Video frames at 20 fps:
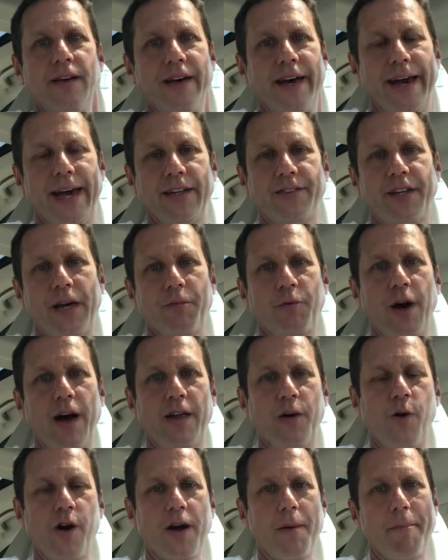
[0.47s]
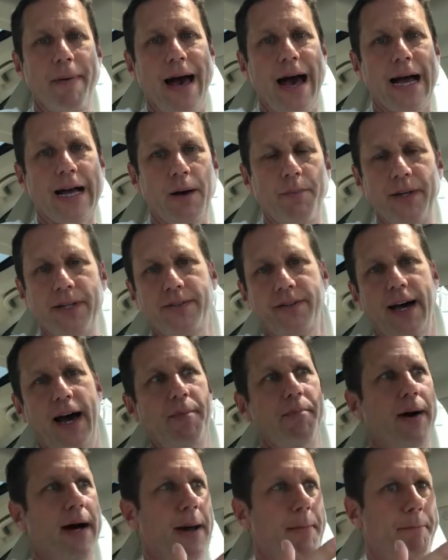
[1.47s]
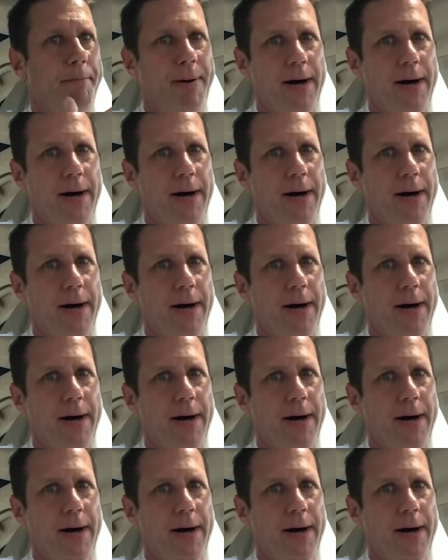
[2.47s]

Hey, it's Sam Crowley. Welcome back. I'm inside my